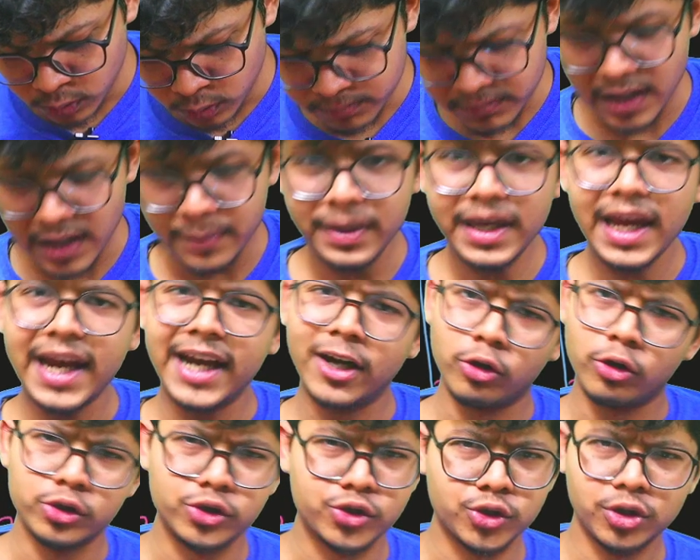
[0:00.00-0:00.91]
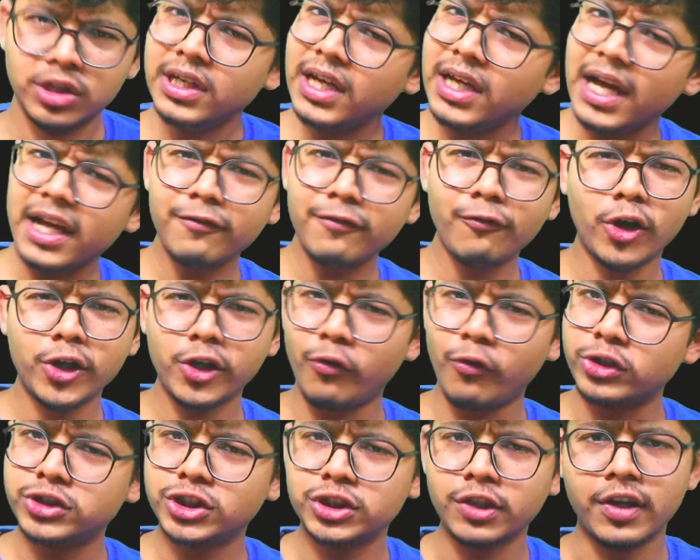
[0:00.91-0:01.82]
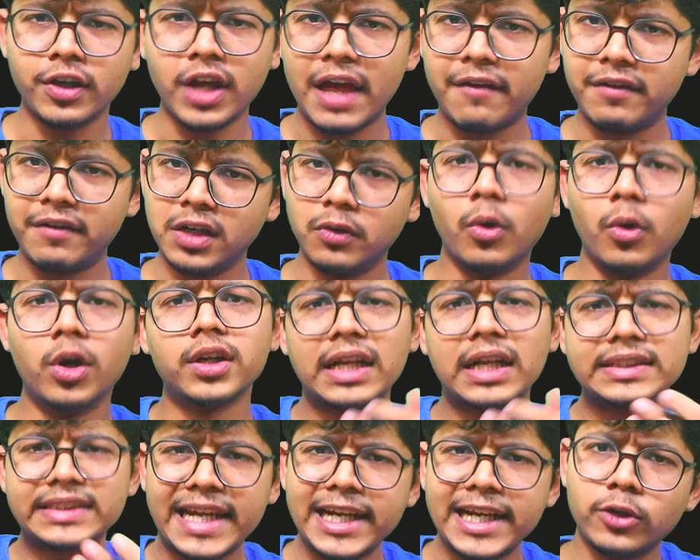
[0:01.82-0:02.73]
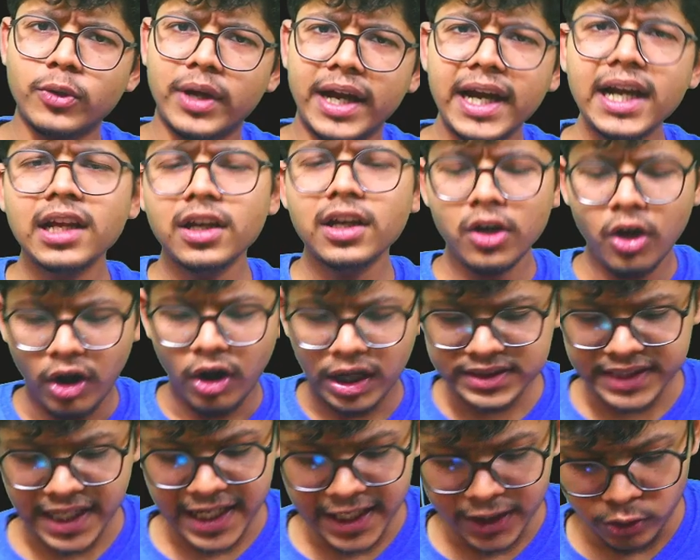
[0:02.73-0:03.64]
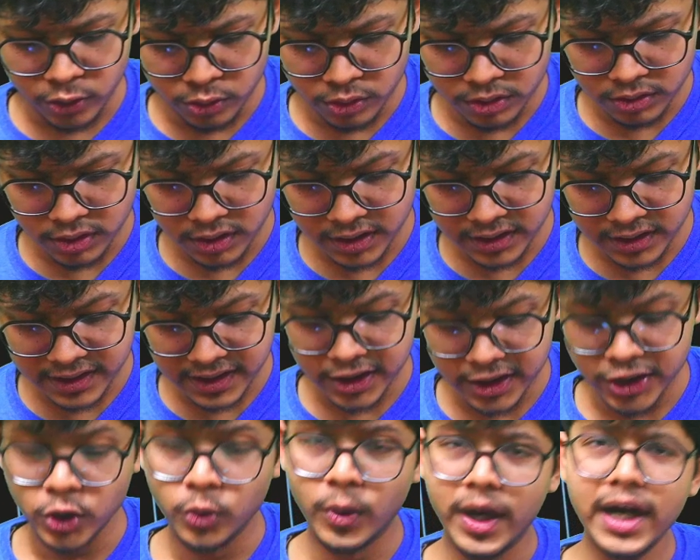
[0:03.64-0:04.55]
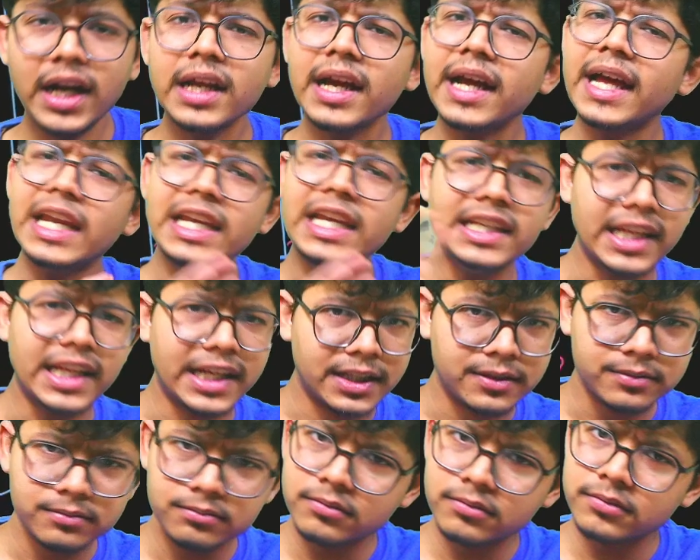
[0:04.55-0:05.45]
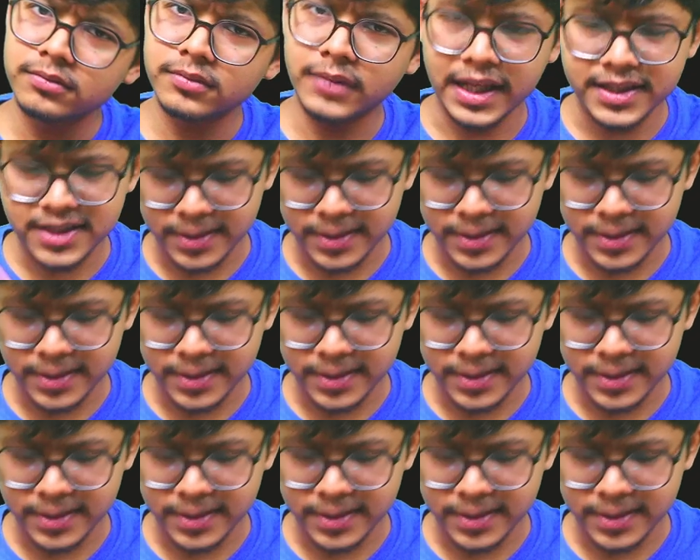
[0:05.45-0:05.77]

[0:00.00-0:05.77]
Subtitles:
maybe head also. Whatsoever you want, assign to head, assign to new head, anything. That's up